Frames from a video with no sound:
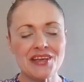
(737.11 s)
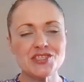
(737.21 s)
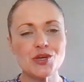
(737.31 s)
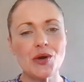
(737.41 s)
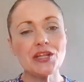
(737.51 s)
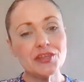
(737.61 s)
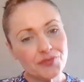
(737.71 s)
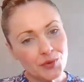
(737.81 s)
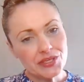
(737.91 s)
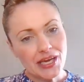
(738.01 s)
So I look
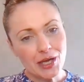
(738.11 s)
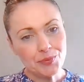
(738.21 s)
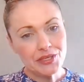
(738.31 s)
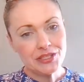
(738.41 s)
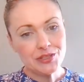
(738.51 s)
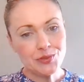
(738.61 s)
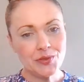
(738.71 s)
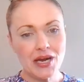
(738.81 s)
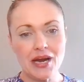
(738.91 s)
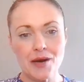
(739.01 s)
forward to helping you.
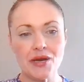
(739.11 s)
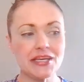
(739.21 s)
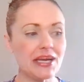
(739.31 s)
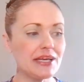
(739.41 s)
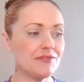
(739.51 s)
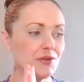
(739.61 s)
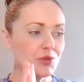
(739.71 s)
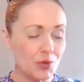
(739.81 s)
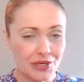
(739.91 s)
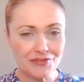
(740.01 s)
Again, if you
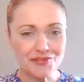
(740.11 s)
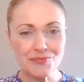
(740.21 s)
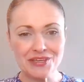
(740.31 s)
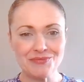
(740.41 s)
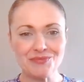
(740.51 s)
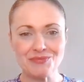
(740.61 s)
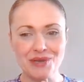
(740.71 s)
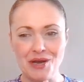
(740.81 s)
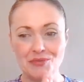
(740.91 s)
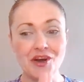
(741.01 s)
don't hear from me
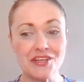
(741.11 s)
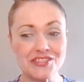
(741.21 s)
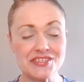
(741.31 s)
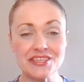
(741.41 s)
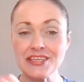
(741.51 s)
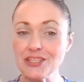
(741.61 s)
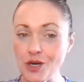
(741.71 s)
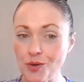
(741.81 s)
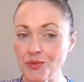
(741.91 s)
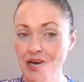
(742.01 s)
constantly,
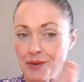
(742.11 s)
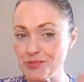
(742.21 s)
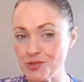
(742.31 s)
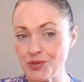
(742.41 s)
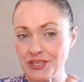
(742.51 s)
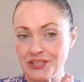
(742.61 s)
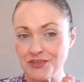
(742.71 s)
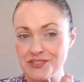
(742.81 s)
know that I'm doing